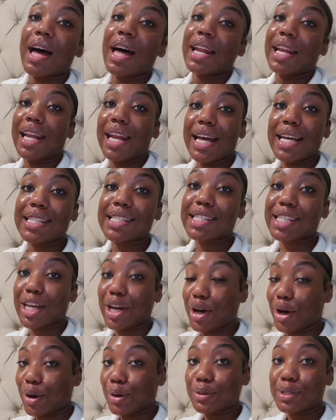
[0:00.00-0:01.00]
Let's
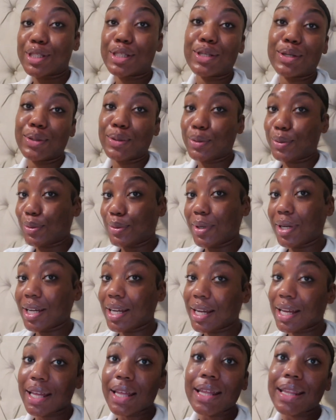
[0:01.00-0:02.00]
go to
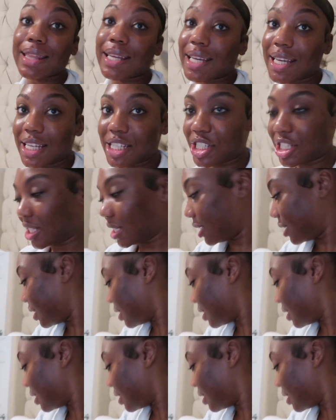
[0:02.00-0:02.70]
the kitchen.